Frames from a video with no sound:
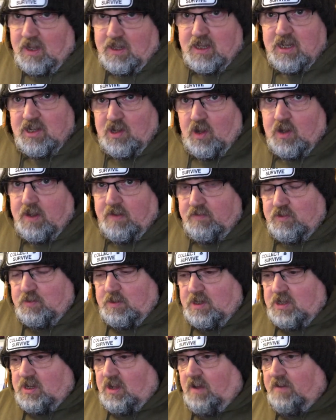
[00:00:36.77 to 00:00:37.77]
this long, you haven't
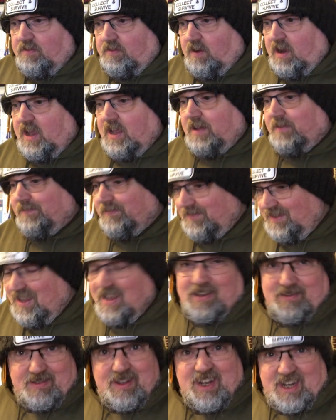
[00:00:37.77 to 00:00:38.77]
switched off, right?
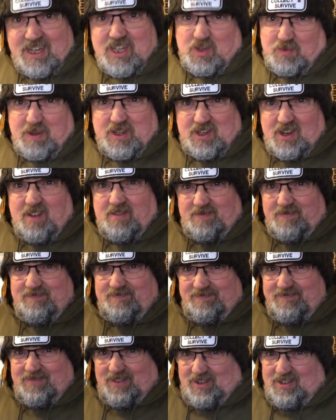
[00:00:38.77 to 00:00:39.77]
You need to switch off,
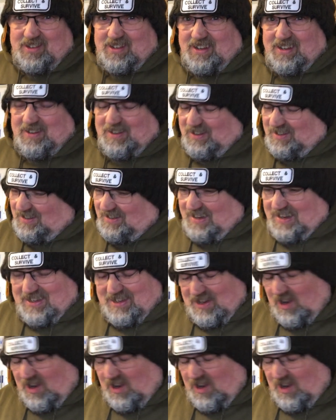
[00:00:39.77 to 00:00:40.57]
honestly, because it's